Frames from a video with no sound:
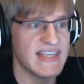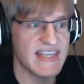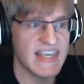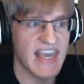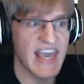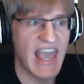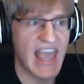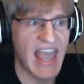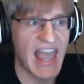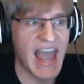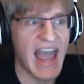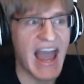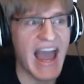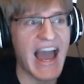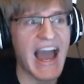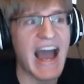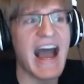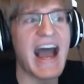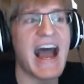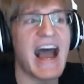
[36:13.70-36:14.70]

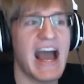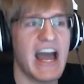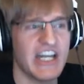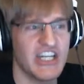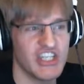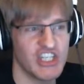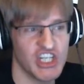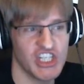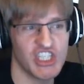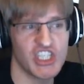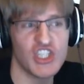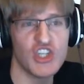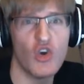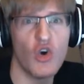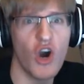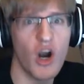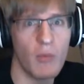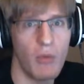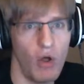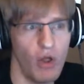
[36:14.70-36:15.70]
Yeah, just
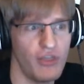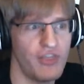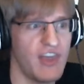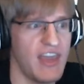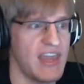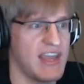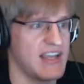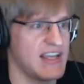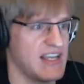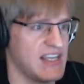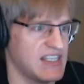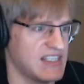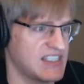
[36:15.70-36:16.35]
normal things.